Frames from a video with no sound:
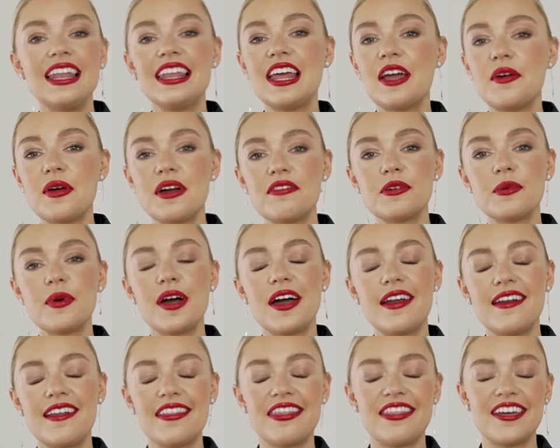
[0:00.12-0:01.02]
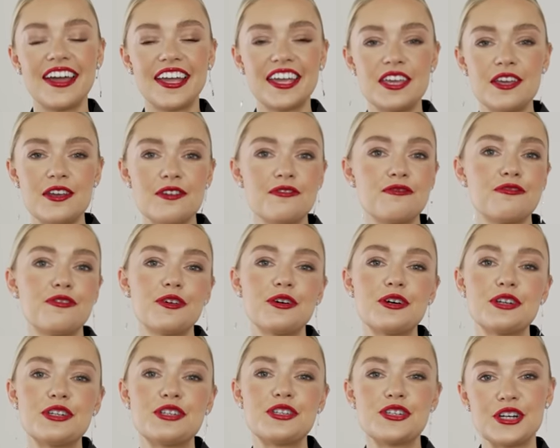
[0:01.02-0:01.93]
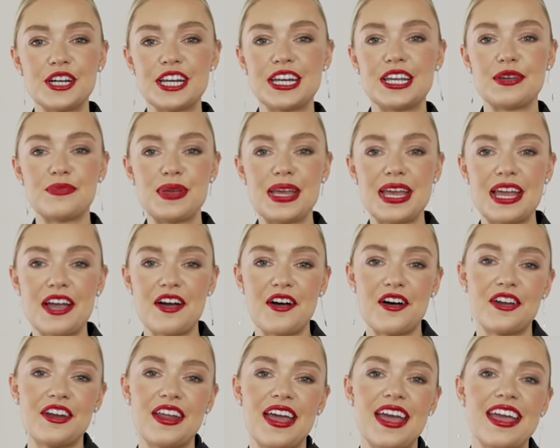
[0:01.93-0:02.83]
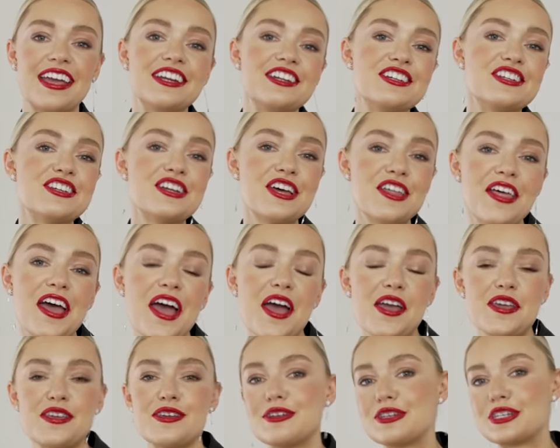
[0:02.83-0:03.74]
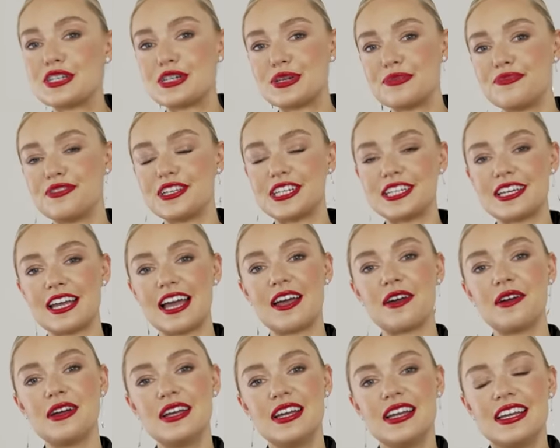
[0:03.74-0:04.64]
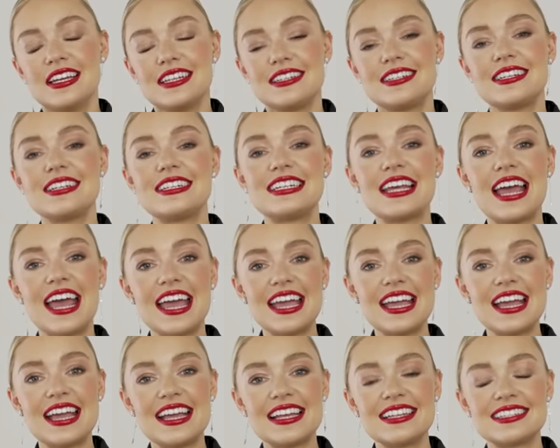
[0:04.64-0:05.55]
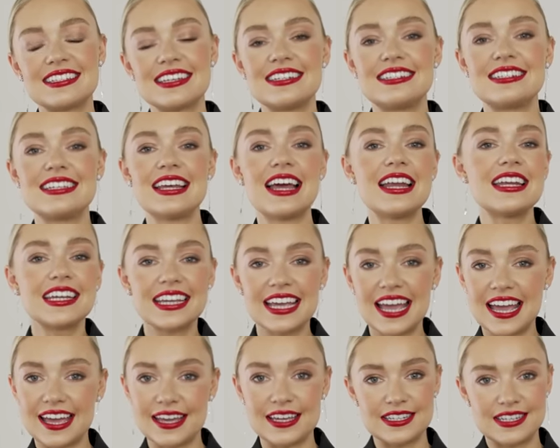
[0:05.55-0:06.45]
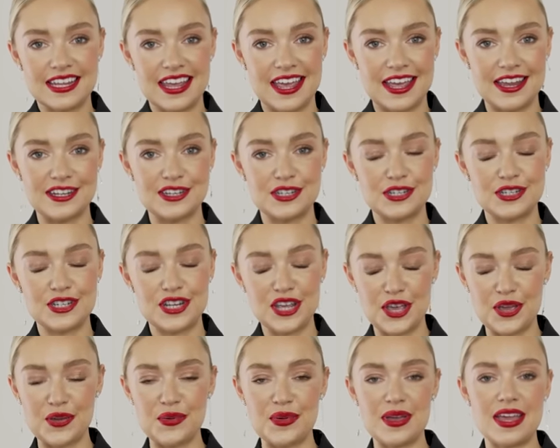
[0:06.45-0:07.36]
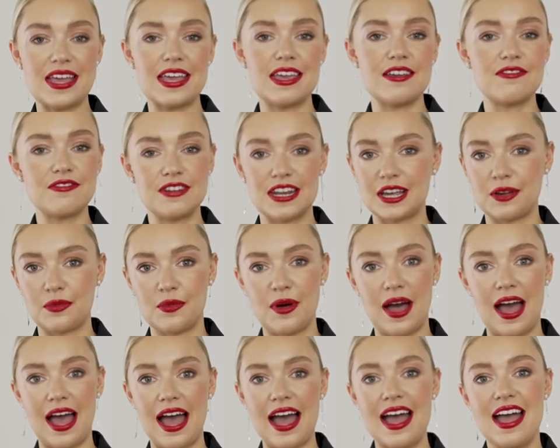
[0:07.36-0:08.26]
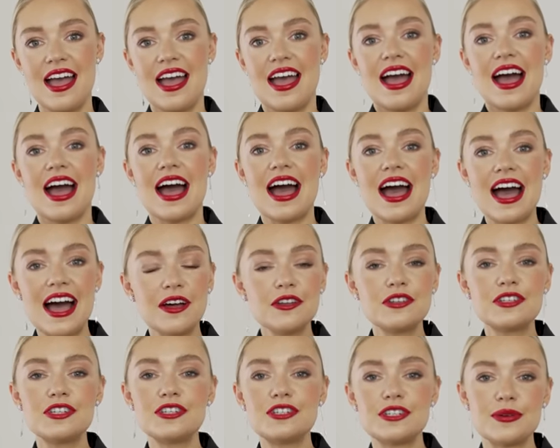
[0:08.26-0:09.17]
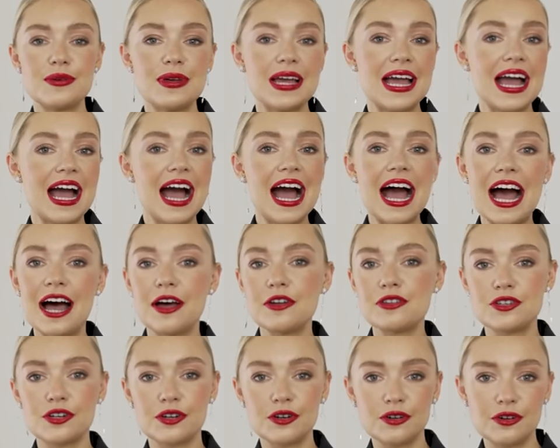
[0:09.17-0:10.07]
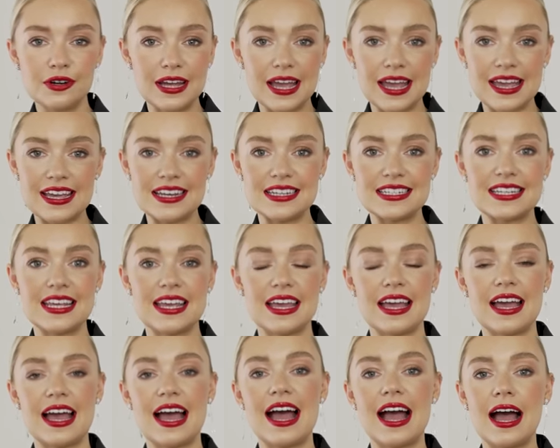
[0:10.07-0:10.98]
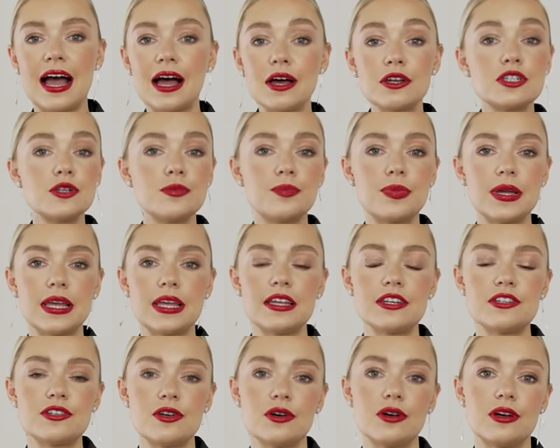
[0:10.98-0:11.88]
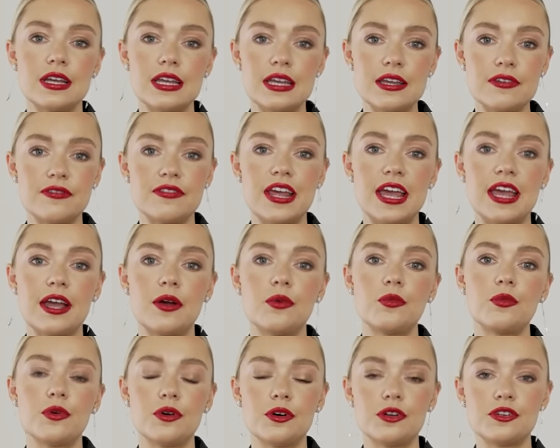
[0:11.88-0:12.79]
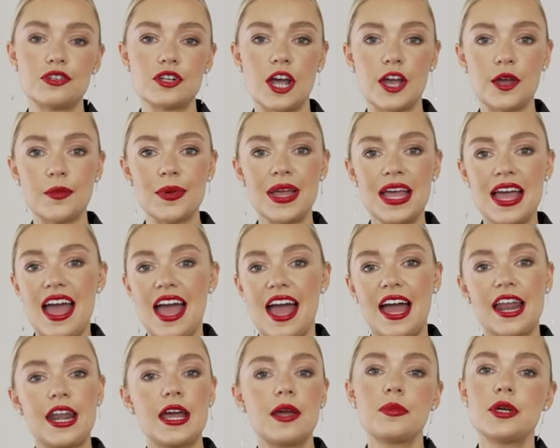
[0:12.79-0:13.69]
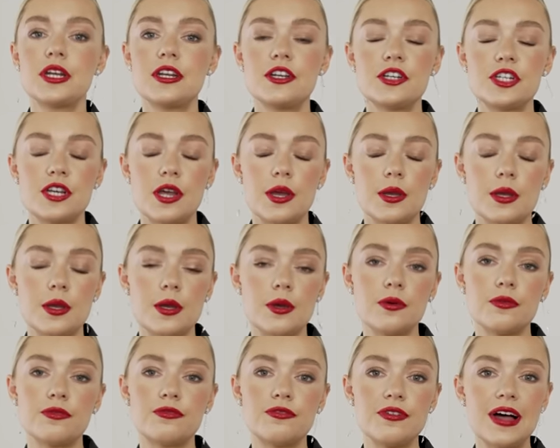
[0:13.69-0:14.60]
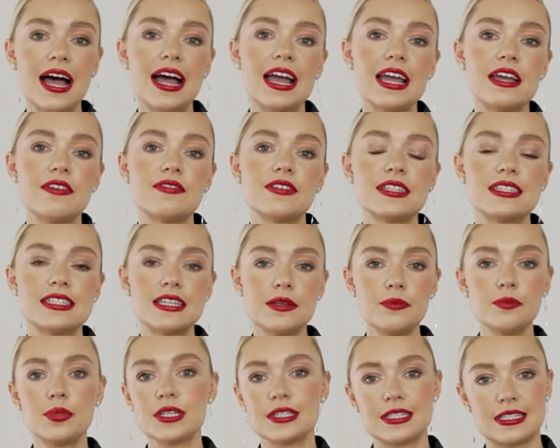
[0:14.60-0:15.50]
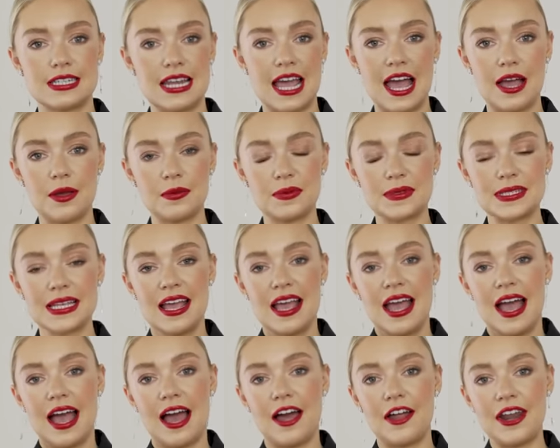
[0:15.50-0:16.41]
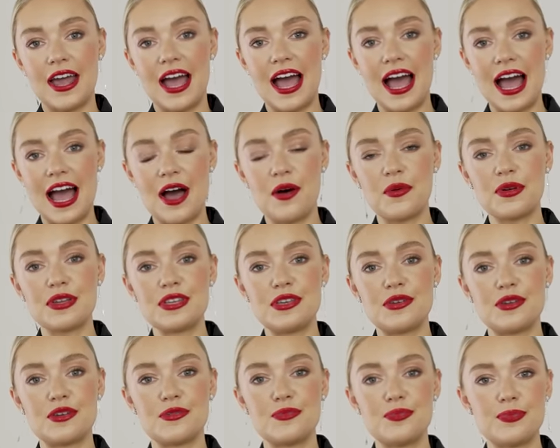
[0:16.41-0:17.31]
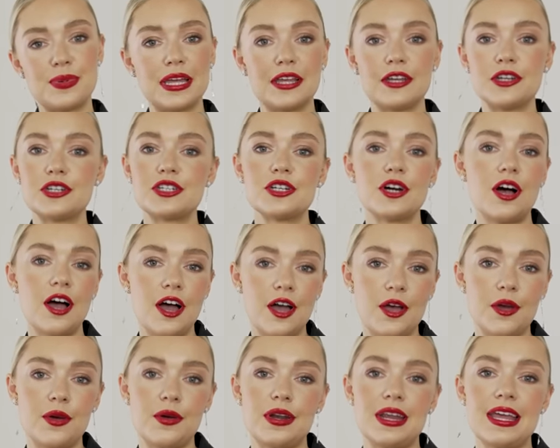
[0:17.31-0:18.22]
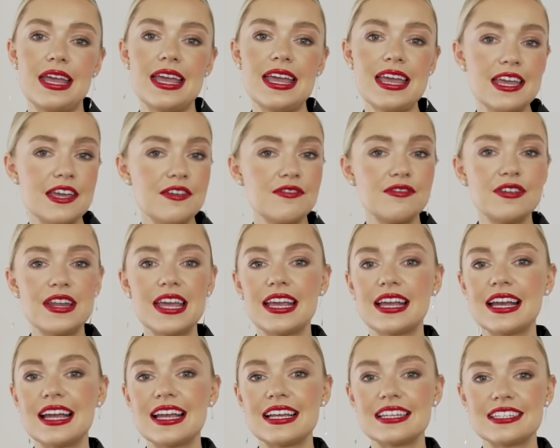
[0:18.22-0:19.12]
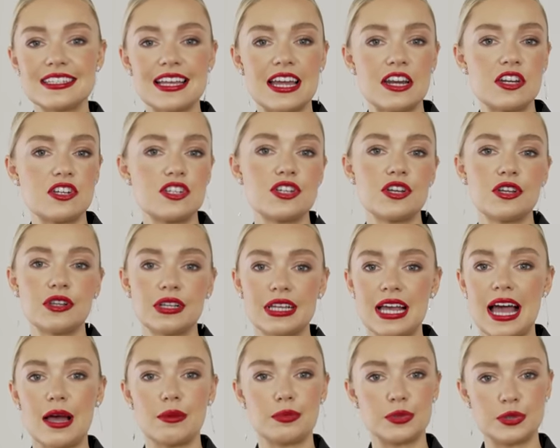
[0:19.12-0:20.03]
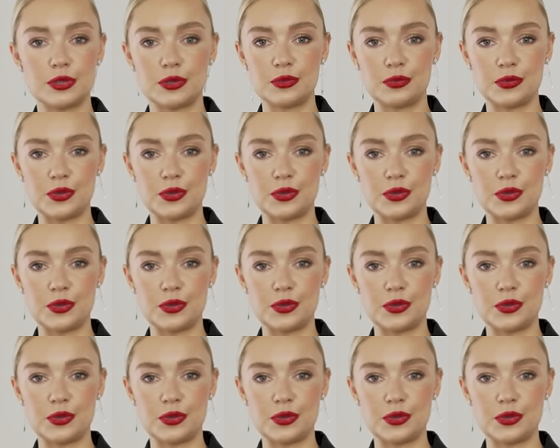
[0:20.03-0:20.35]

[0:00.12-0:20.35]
Hello everyone, thank you for joining me on another YouTube video. Today is dedicated to evening wear, how to do it, how to create it, how to build your evening wardrobe, and I'm going to show you five simple steps on how you can build your own evening essential capsule